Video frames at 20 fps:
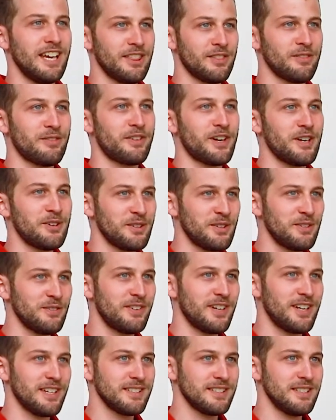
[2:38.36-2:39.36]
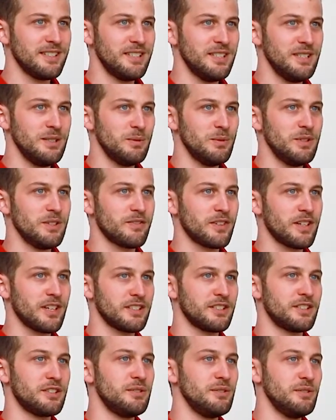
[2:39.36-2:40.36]
At the Fraunhofer ICT, we've
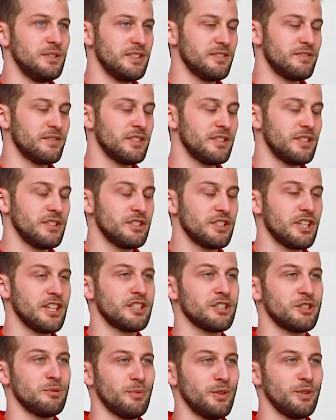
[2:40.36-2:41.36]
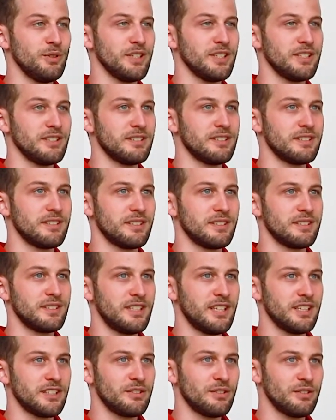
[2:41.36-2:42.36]
got two different injection molding
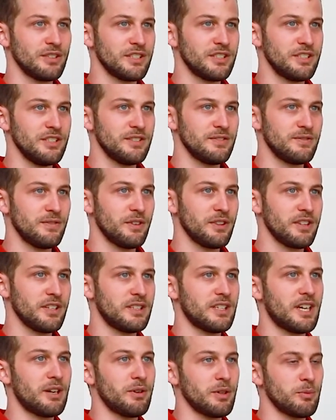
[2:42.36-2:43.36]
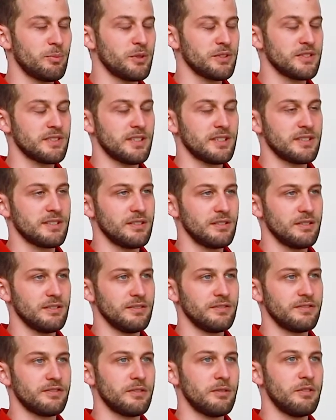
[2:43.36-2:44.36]
technologies for the direct processing
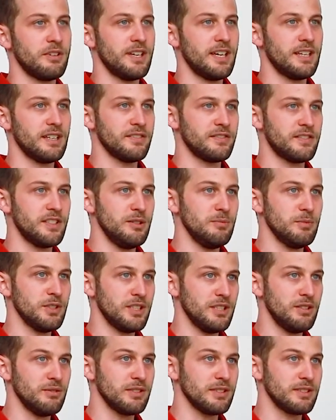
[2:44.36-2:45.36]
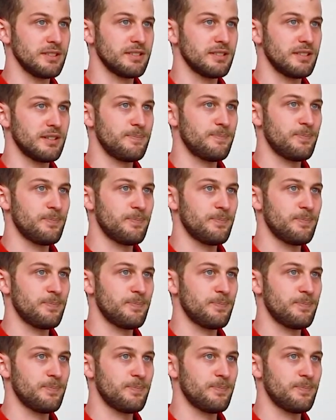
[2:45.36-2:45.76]
of LFT materials